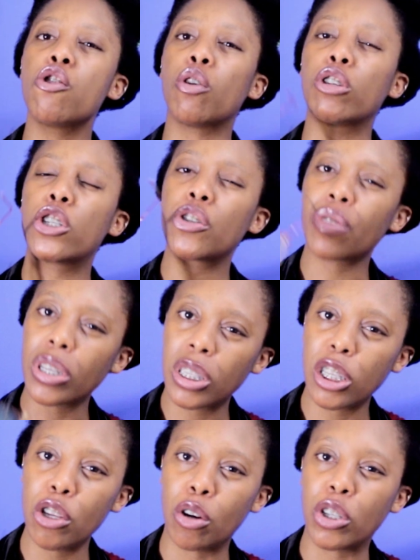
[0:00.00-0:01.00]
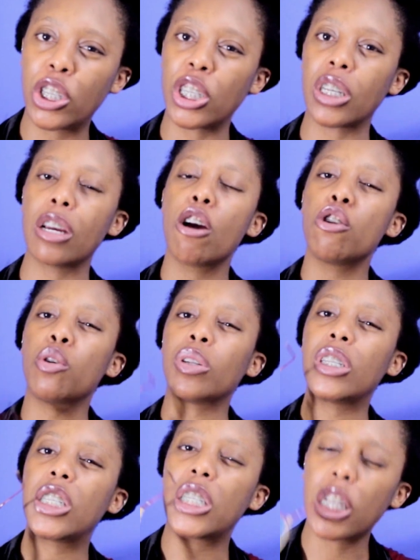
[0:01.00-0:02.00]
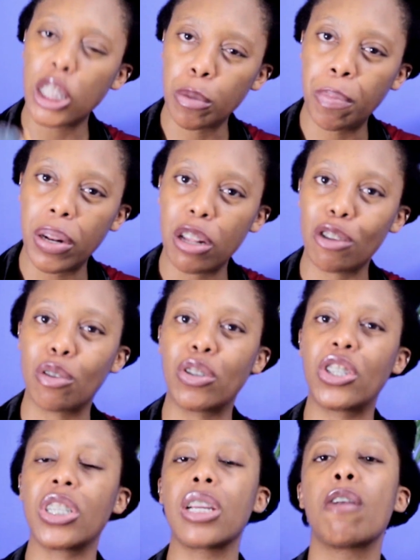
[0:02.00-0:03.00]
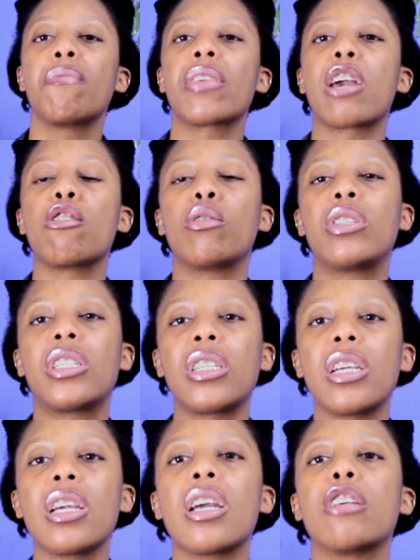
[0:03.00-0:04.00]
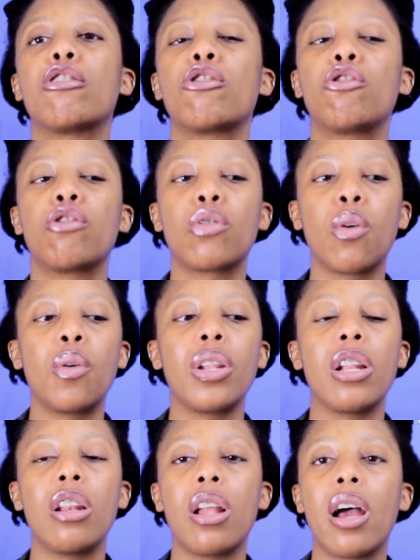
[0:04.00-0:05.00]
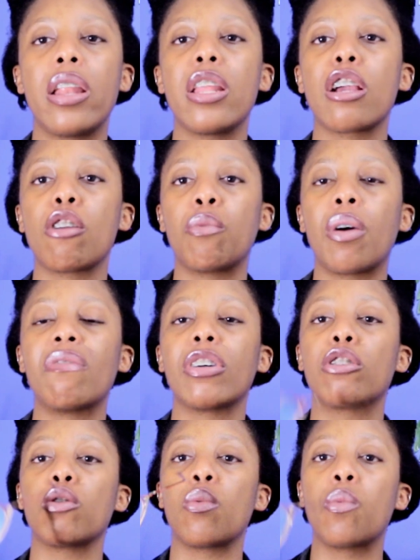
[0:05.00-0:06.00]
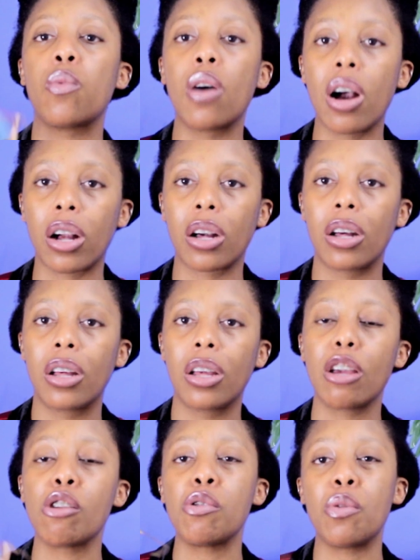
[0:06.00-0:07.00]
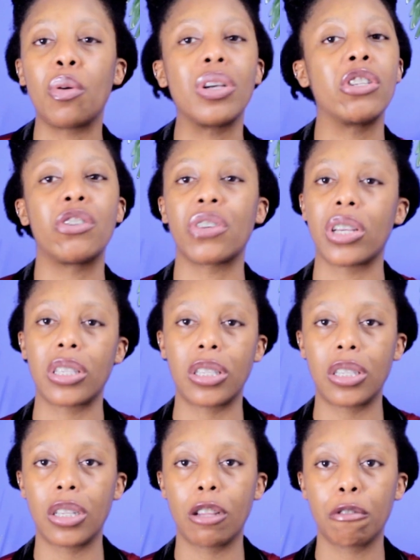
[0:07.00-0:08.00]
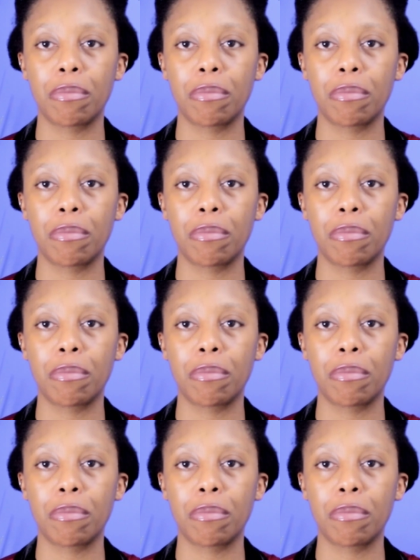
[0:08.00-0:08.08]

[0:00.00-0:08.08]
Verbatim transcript: you're trusting your chi, you're disciplining your chi, and your chi is slowly learning and whatever to work in your interest.